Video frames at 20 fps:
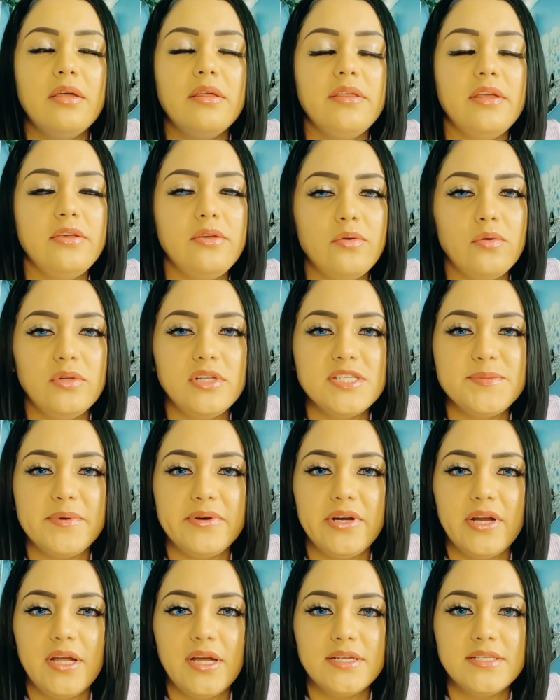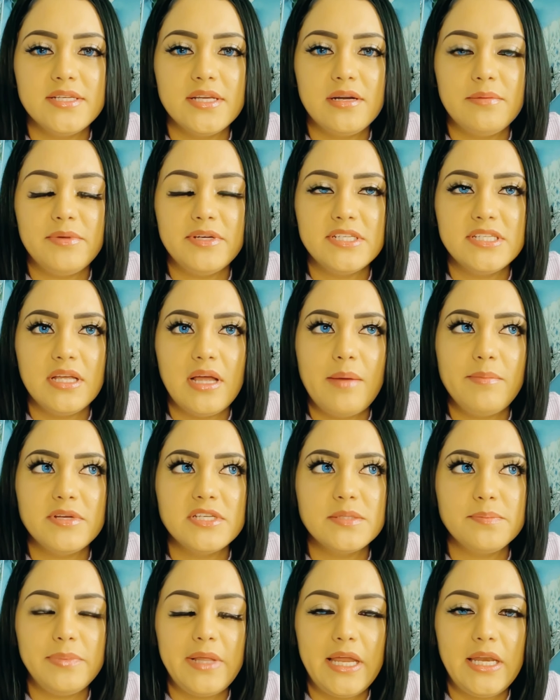thank you holy spirit god said i'm ex- i'm
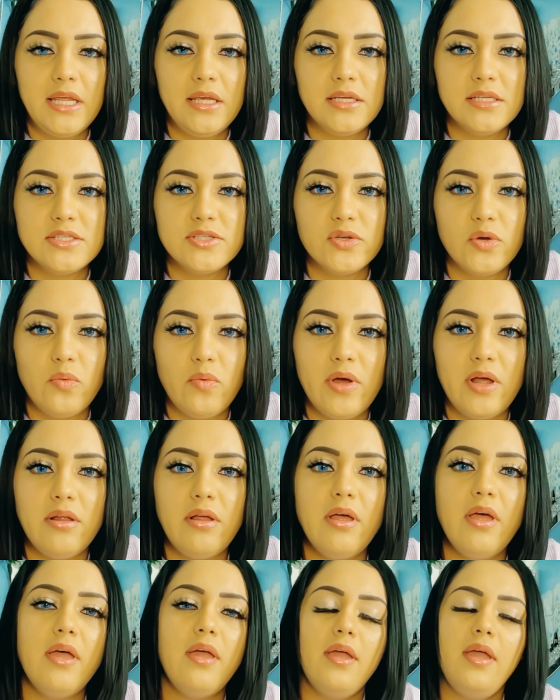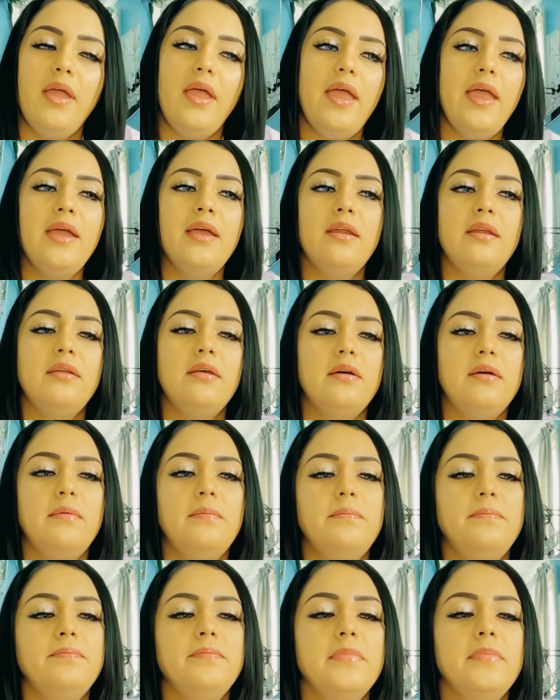explaining it so well and
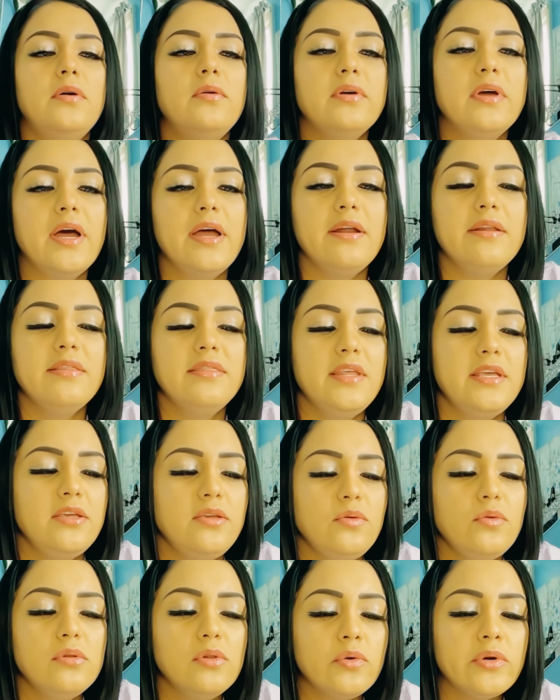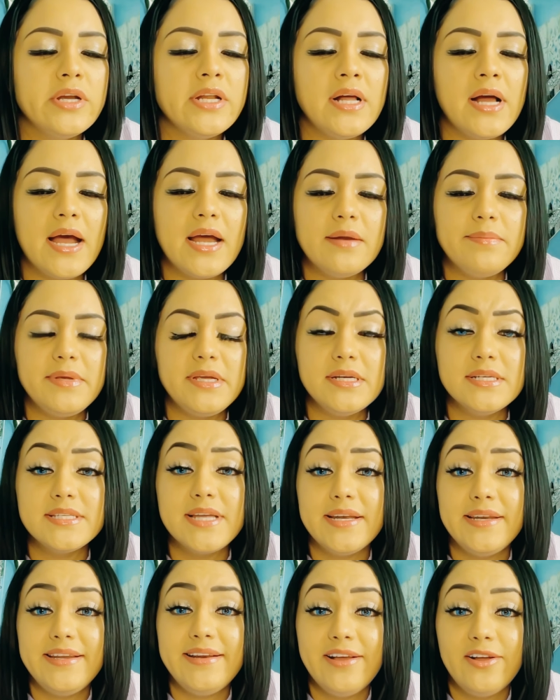um oh god thank you glory to god because
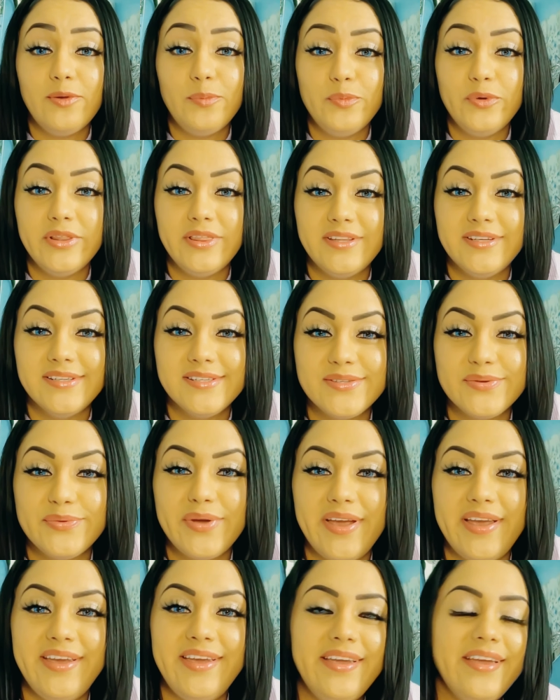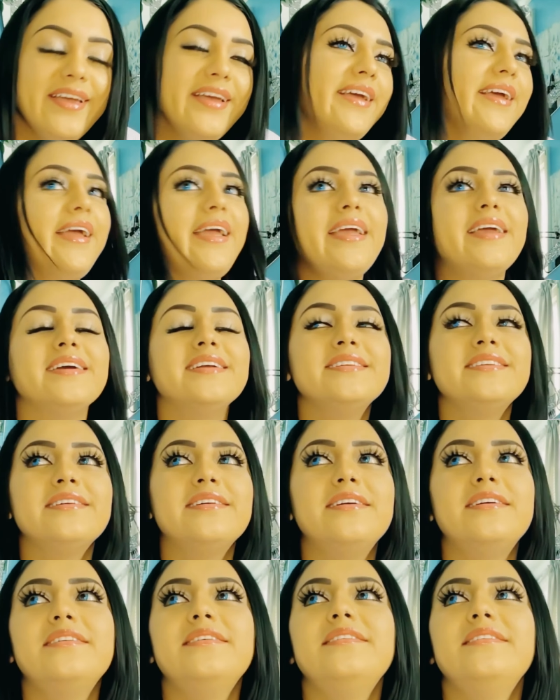i need help with this okay and
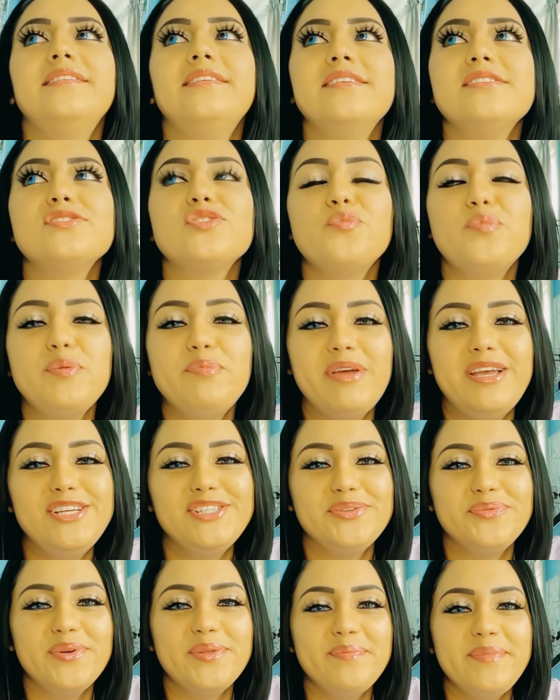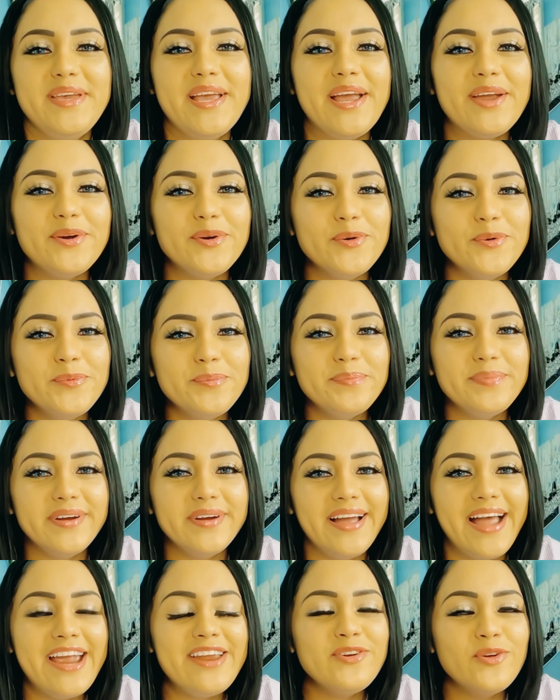uh so be patient with me i hope
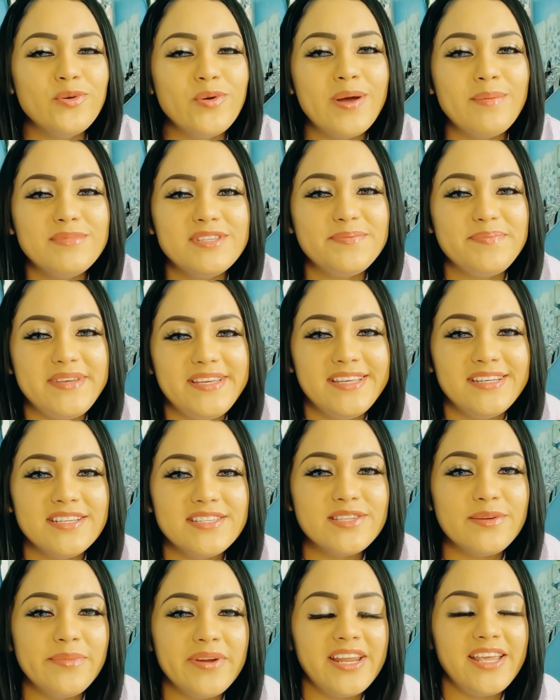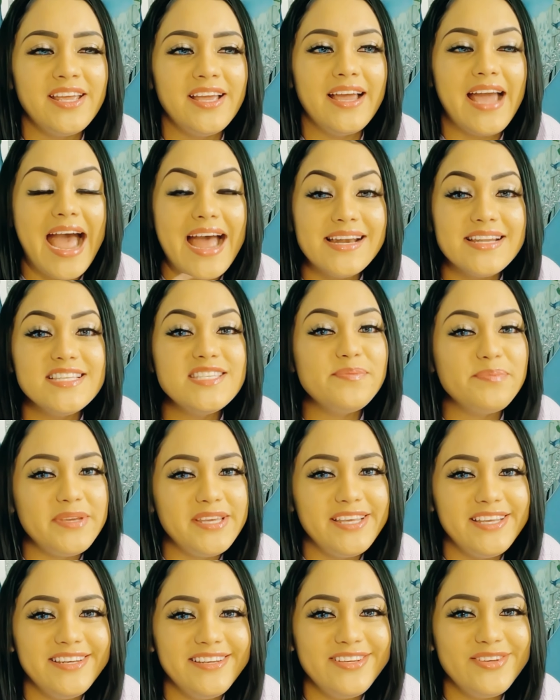i know i'm speaking to somebody god is
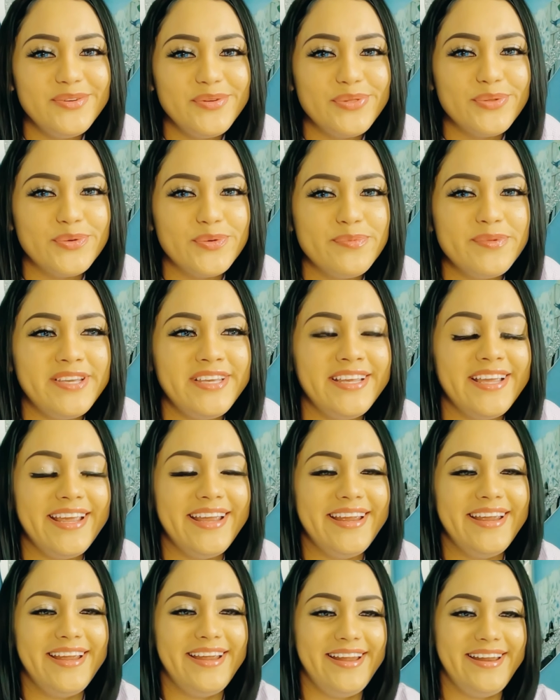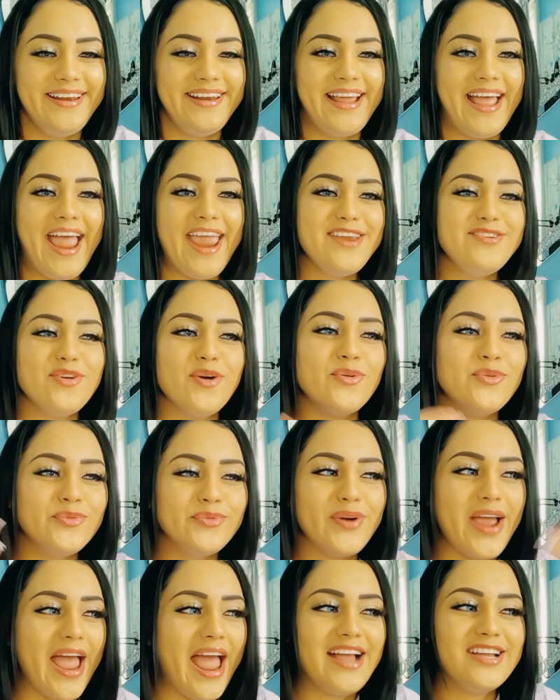speaking to you through me and i
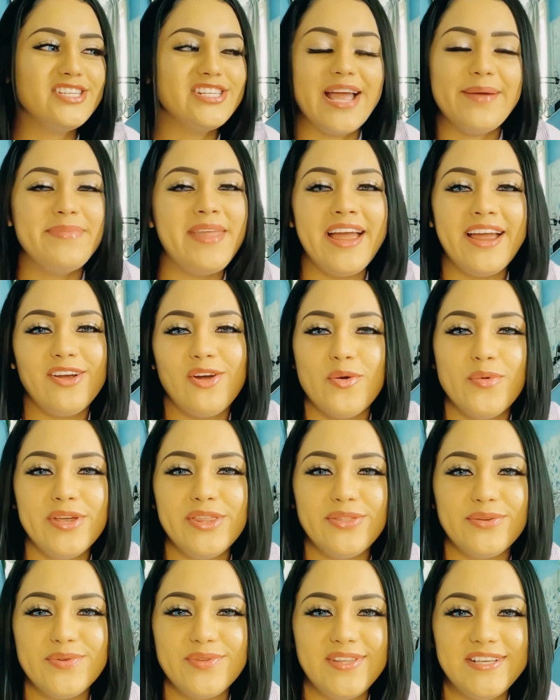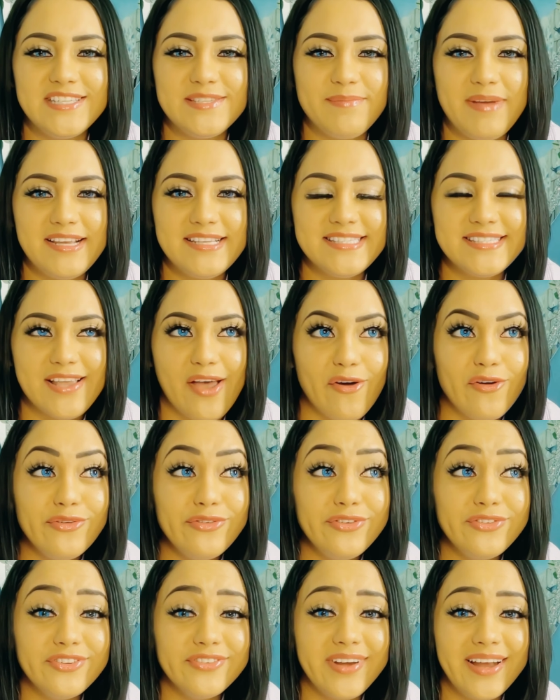don't actually i'm not going through this myself
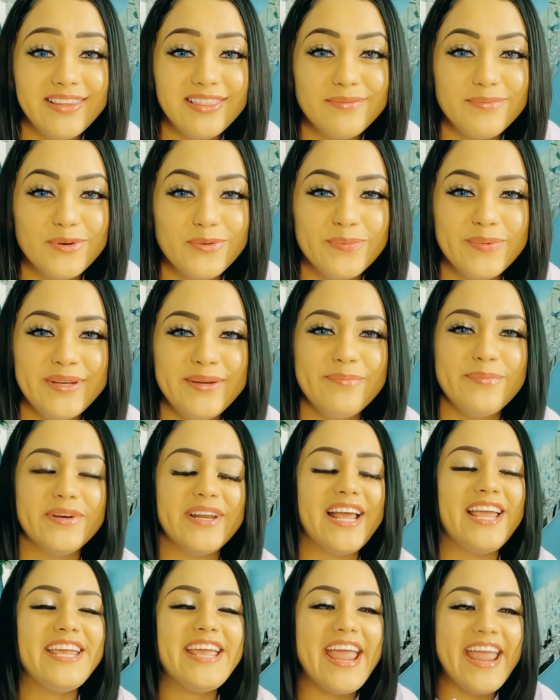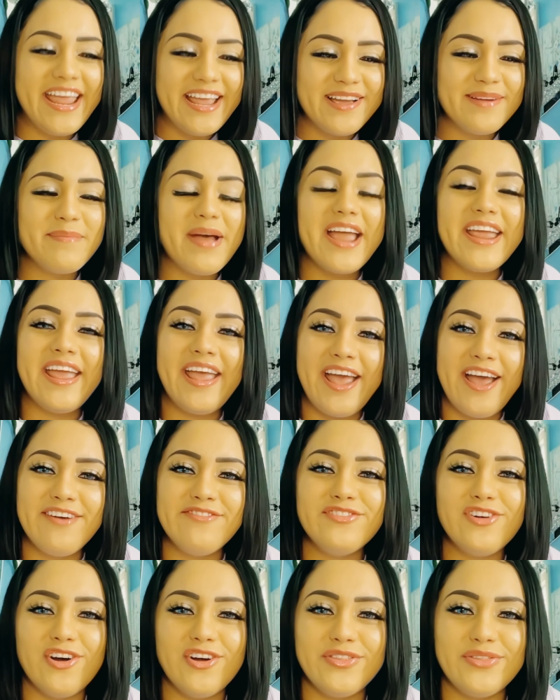at the moment, but I am I
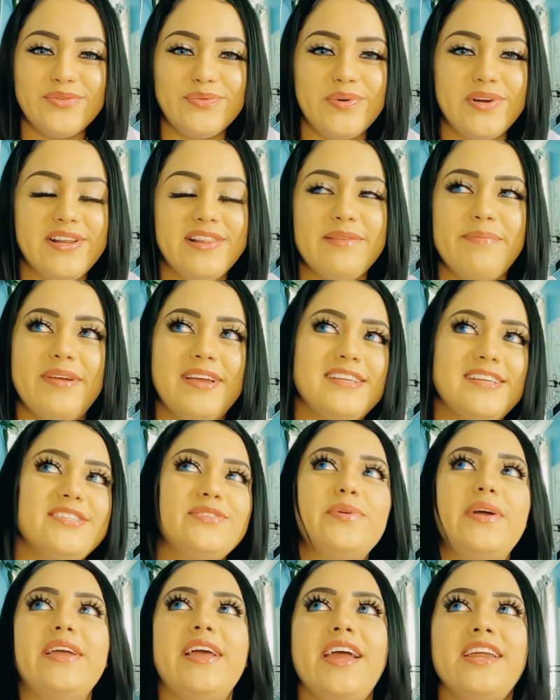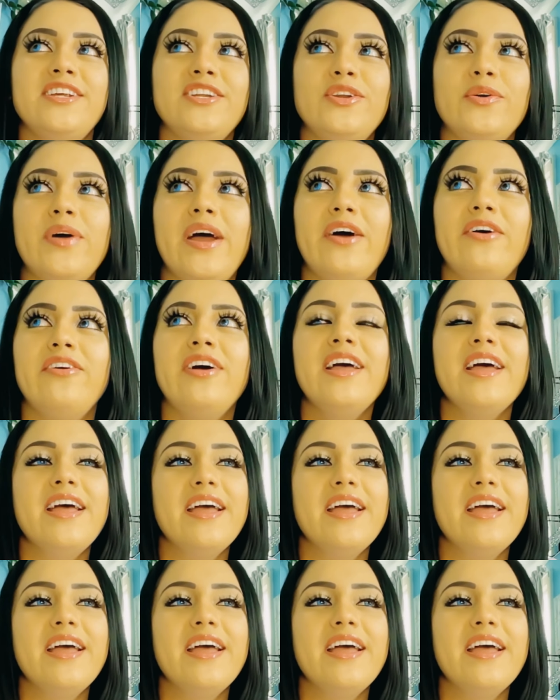have gone through it in the past, so I kind of know how.